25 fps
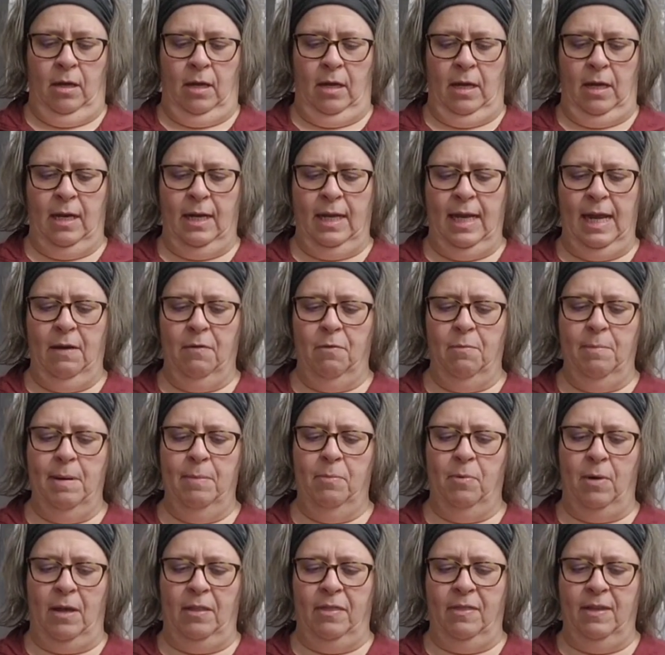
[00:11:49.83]
and I can't
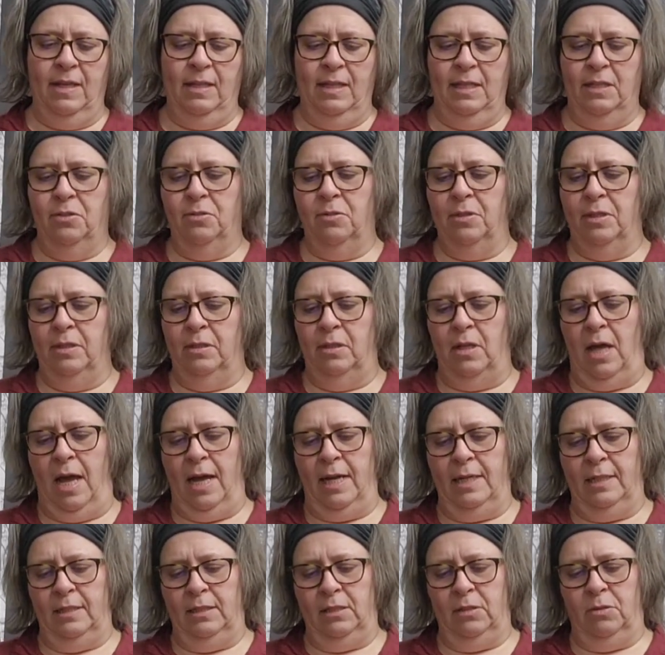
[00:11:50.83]
remember, I think these are
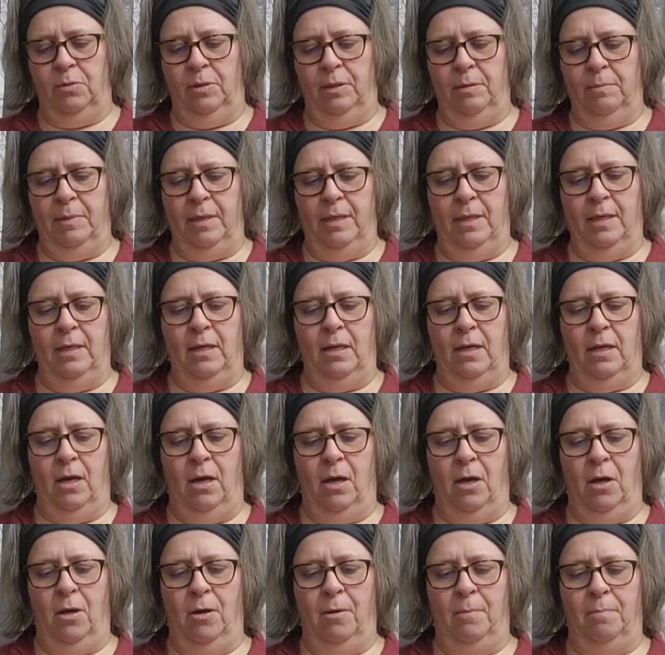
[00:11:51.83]
Enlightened Equipment.
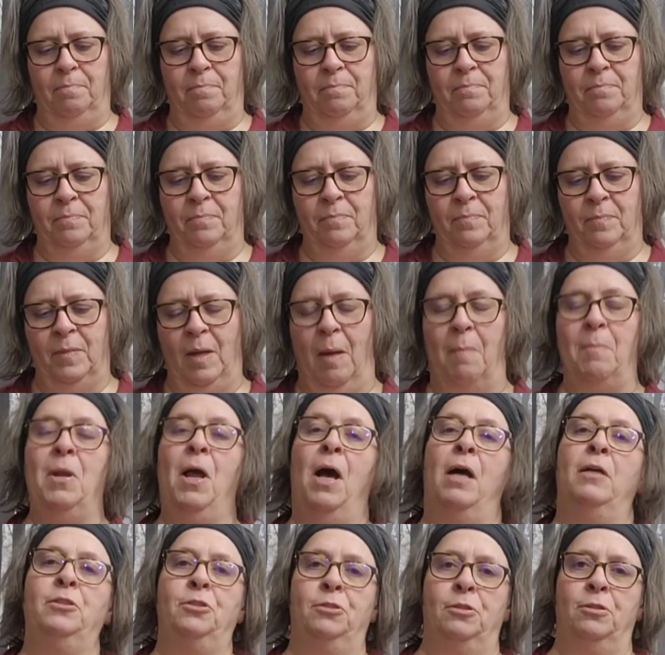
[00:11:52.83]
I'm
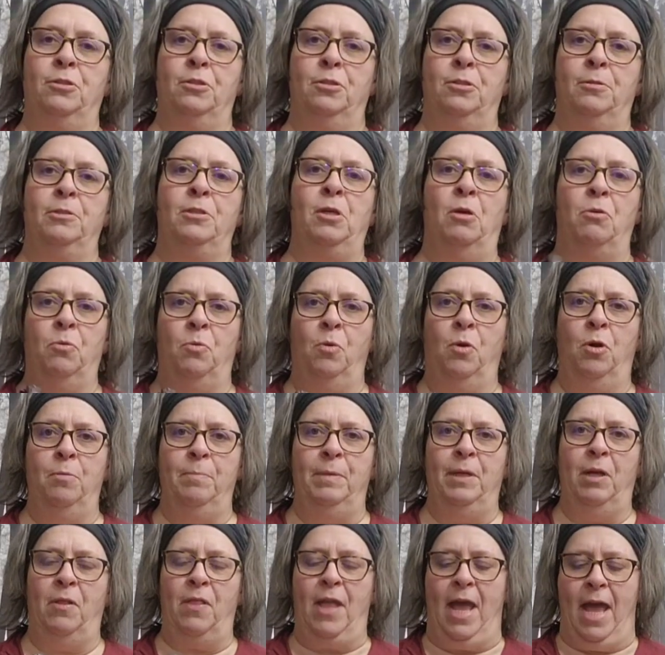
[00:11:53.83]
not sure, don't quote
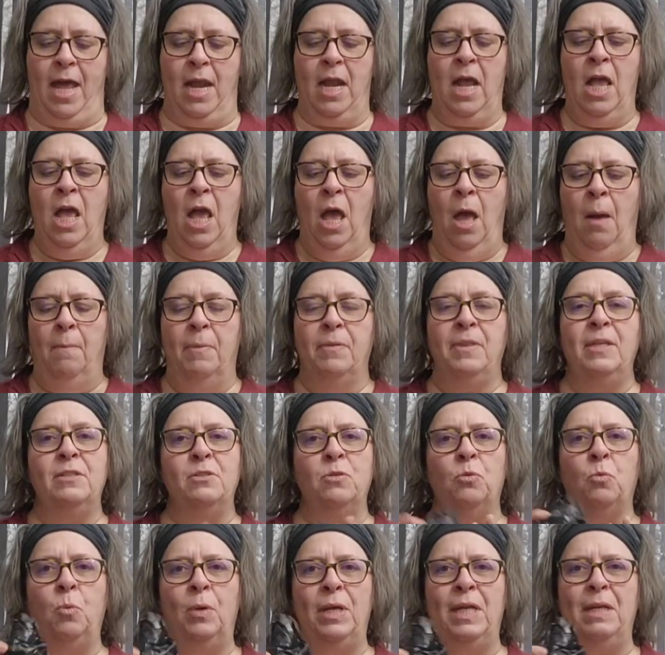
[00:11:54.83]
me on that. But these
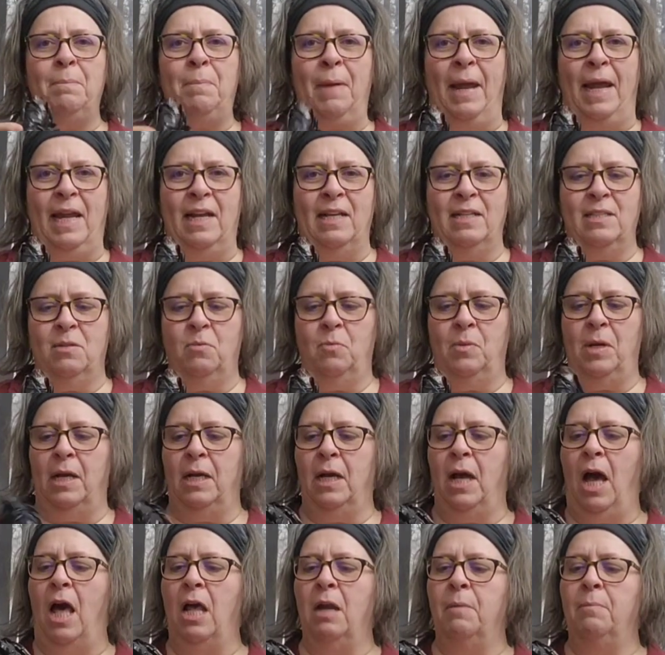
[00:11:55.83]
are wind pants, and when I
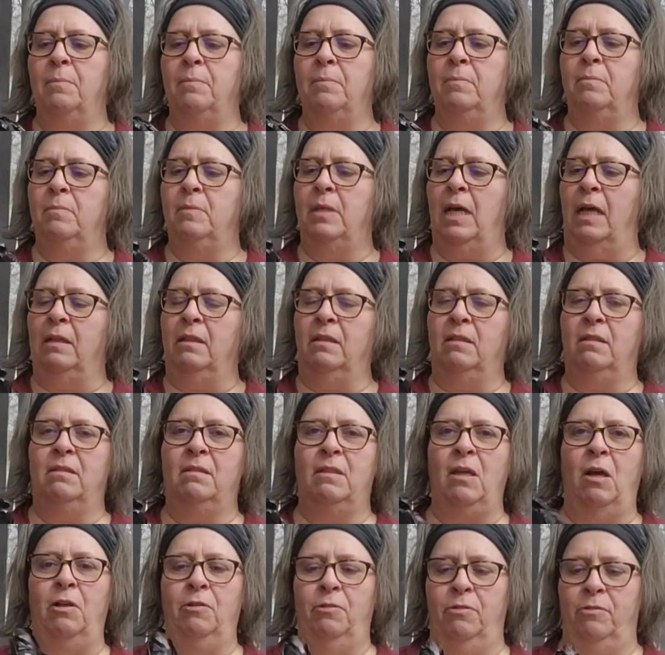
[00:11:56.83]
got them, I
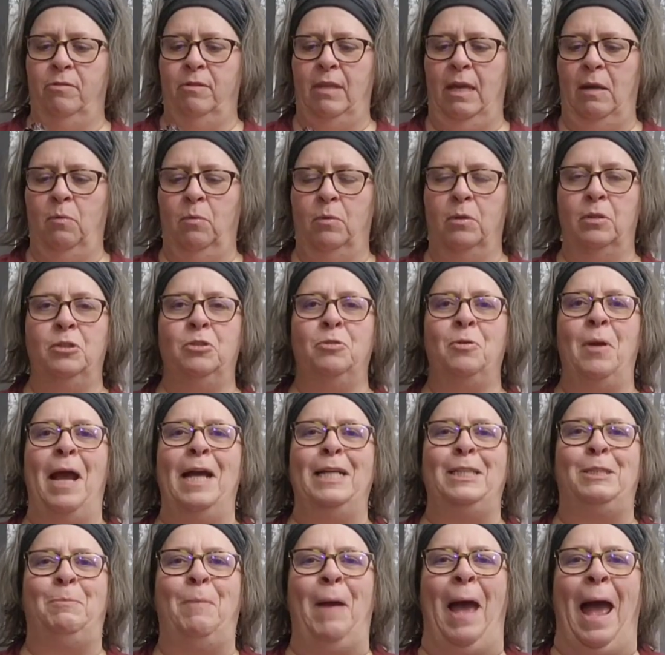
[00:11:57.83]
thought they were a
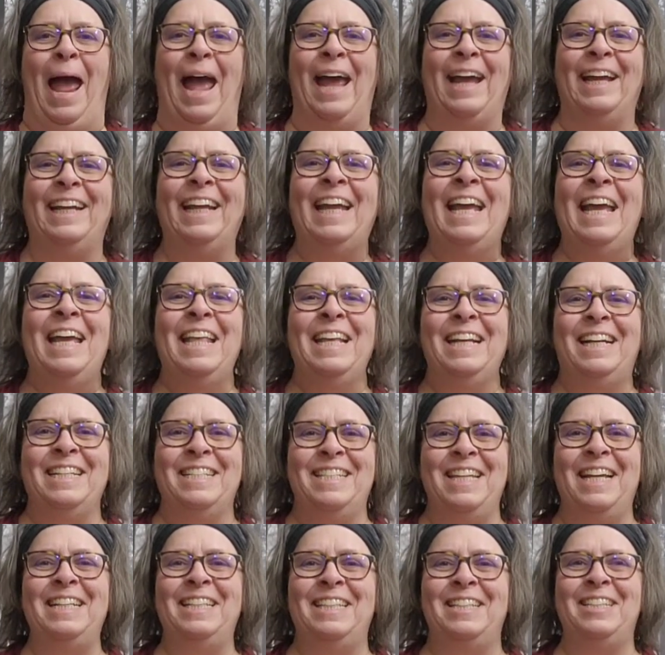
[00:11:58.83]
trash bag
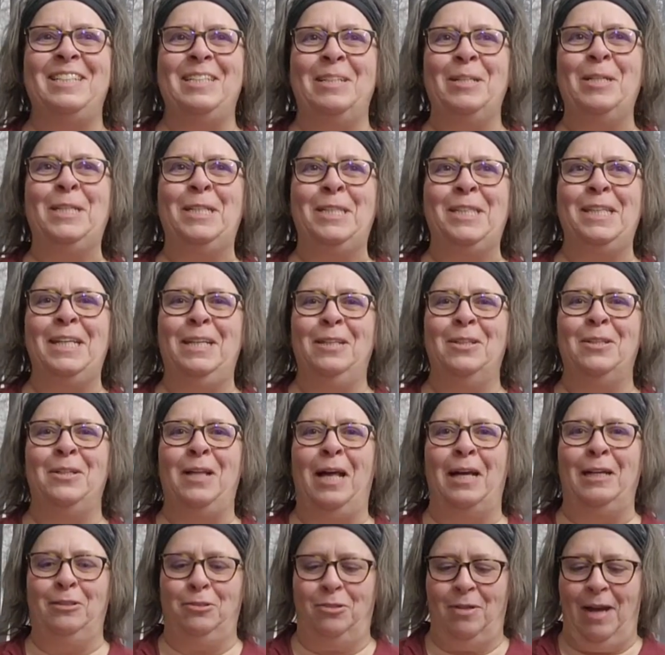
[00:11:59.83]
because they seriously look
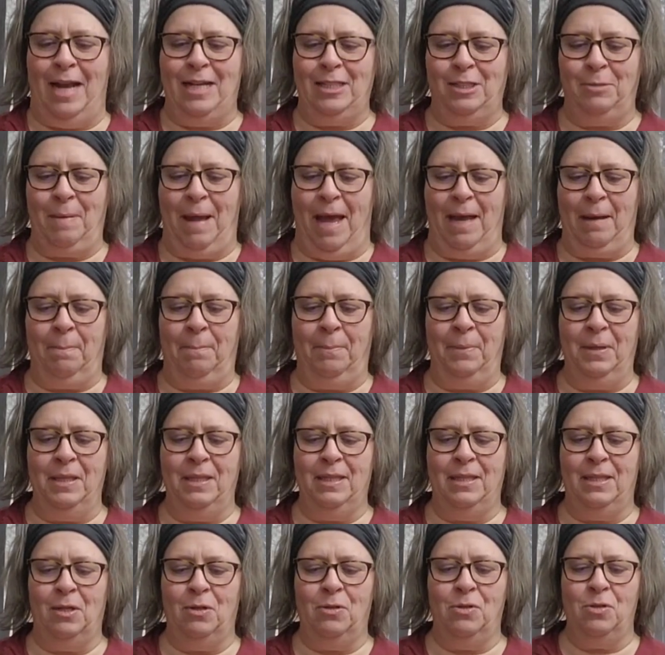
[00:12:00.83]
like a trash bag,
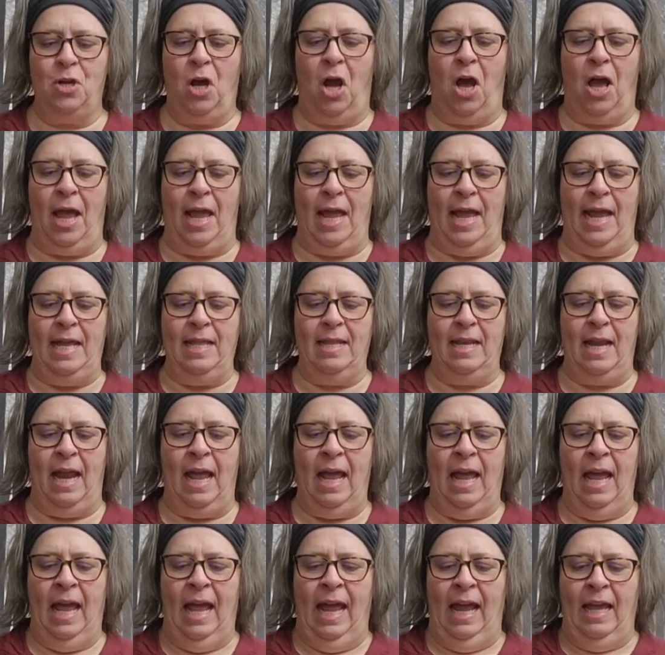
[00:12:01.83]
but they're not, and
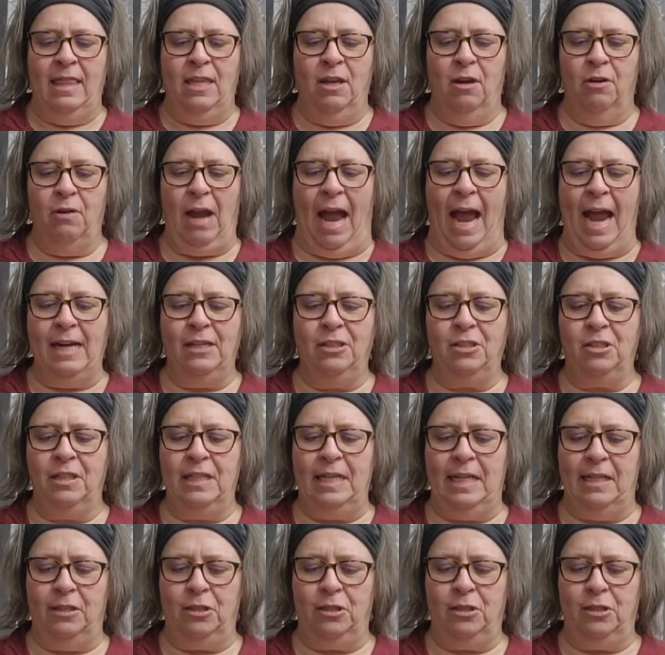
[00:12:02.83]
they're actually